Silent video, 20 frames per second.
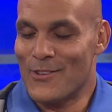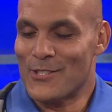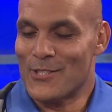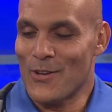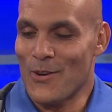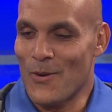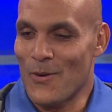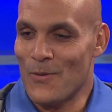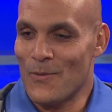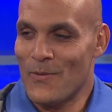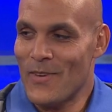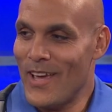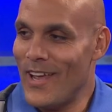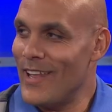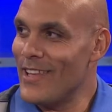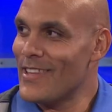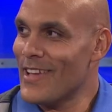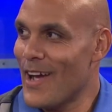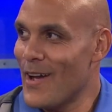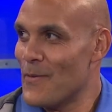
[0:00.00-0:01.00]
so
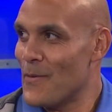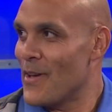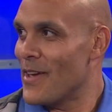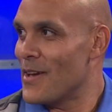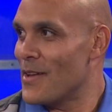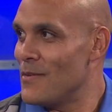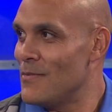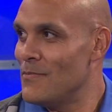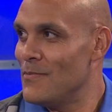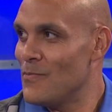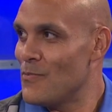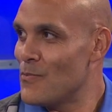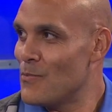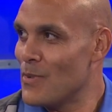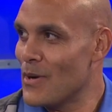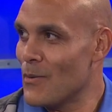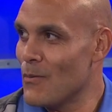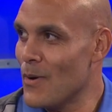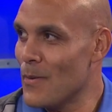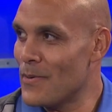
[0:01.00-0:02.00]
anytime we could
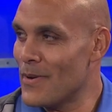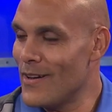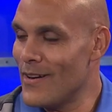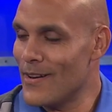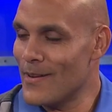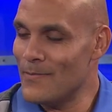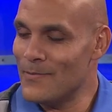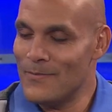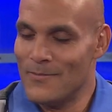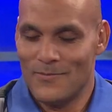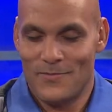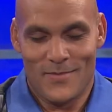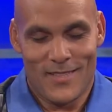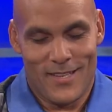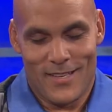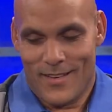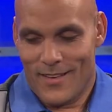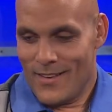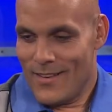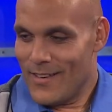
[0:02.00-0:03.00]
put a whooping on them,
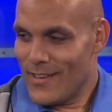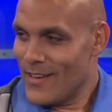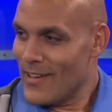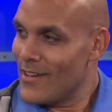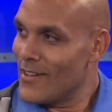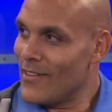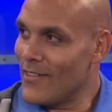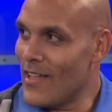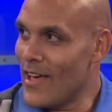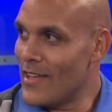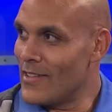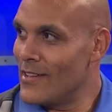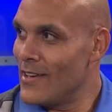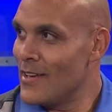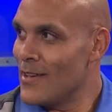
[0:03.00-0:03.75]
gladly.